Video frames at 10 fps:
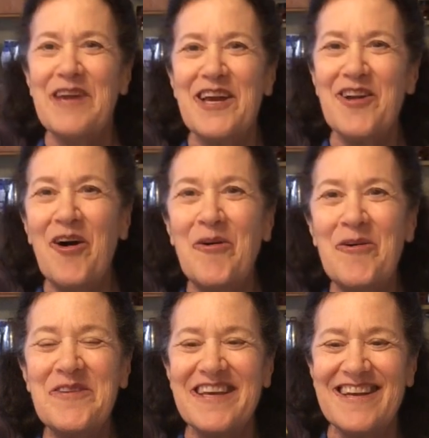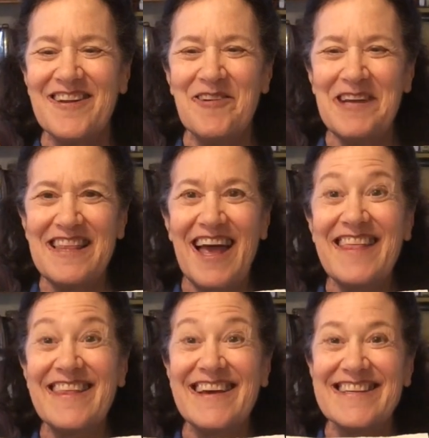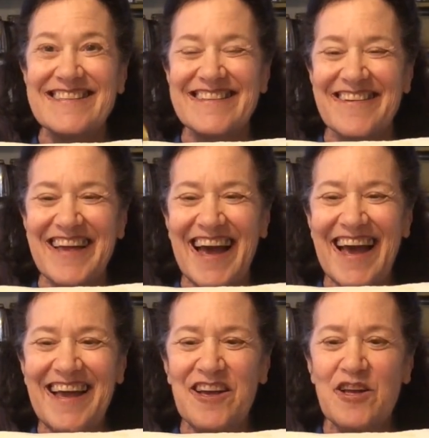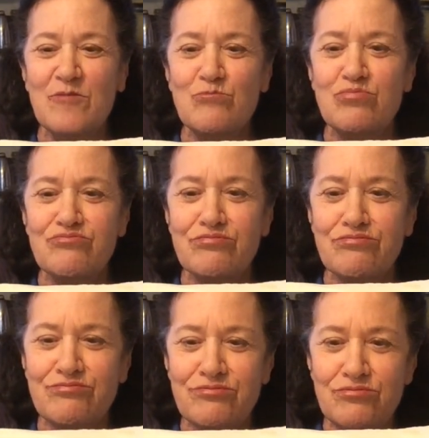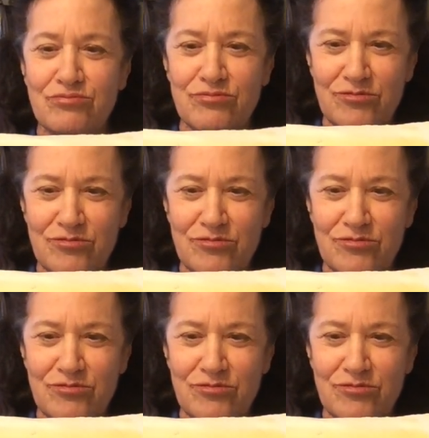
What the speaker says: can hold it and go in like this, okay? Oh, look